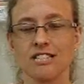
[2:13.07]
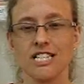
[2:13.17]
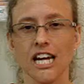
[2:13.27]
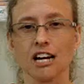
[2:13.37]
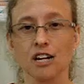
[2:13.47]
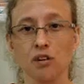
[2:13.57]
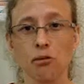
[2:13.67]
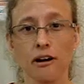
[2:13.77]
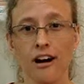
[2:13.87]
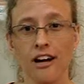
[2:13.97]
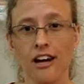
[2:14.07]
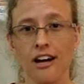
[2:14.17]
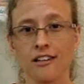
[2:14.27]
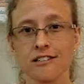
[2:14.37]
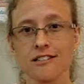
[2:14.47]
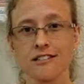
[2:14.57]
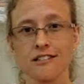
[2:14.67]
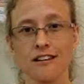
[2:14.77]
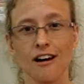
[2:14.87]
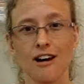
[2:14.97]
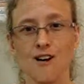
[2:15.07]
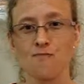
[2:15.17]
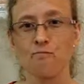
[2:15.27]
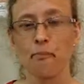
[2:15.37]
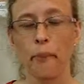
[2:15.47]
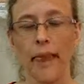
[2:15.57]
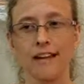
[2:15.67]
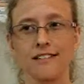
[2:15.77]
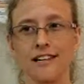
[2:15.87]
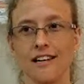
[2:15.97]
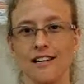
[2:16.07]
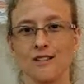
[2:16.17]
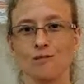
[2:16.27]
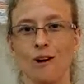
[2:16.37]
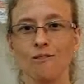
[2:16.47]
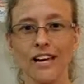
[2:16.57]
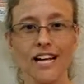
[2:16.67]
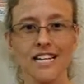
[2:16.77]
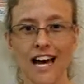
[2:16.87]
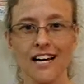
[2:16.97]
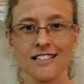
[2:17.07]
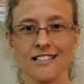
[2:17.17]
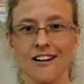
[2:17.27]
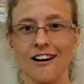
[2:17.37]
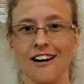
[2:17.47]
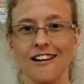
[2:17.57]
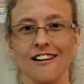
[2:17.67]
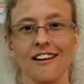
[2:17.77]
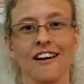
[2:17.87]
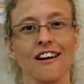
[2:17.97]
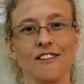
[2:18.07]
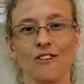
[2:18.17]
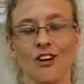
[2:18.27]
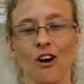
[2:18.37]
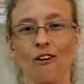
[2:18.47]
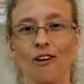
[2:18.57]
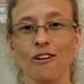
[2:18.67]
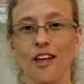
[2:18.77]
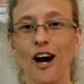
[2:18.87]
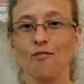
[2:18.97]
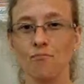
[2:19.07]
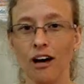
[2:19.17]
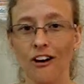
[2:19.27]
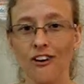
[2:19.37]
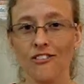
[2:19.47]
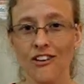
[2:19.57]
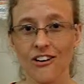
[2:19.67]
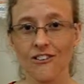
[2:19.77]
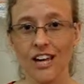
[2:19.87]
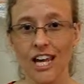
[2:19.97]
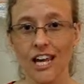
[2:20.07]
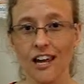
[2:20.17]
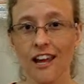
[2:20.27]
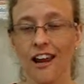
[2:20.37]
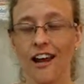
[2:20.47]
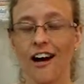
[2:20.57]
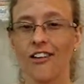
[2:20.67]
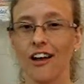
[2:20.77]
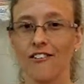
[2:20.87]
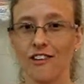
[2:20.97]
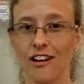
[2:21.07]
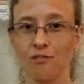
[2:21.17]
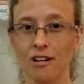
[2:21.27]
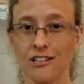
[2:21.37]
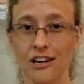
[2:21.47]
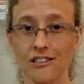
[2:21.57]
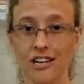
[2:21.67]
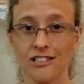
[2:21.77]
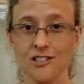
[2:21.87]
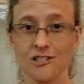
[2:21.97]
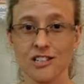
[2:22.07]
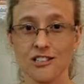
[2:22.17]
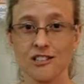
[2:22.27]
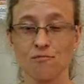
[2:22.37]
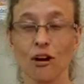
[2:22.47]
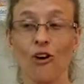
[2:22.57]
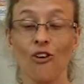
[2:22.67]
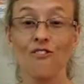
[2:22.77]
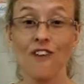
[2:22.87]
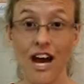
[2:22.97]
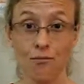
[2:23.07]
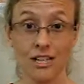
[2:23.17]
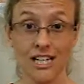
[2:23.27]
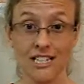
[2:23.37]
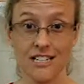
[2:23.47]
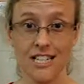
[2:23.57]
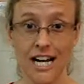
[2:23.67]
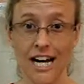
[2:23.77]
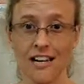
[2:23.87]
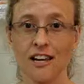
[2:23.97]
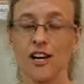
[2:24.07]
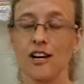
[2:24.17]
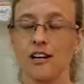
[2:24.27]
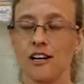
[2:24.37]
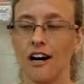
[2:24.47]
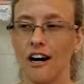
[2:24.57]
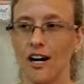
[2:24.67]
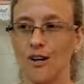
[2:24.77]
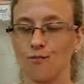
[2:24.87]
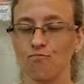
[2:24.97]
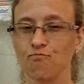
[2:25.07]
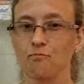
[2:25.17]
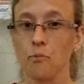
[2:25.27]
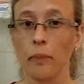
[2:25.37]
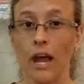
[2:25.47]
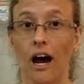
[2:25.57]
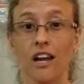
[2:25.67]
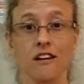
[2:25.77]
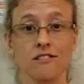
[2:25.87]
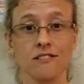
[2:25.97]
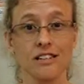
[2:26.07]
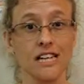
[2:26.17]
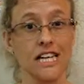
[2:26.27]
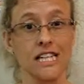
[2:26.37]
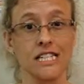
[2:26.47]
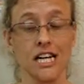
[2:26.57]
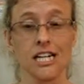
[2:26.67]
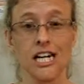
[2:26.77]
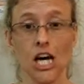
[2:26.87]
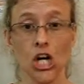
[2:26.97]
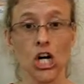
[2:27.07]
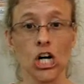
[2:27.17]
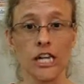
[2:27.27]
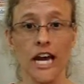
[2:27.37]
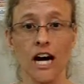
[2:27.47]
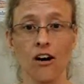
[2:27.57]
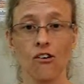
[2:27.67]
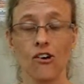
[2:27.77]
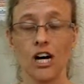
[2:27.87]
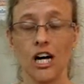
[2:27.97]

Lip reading: dairy products. I did his 1 week test on going without milk for a week and how that affected my digestive system. My whole family did that. I don't eat dairy at all now.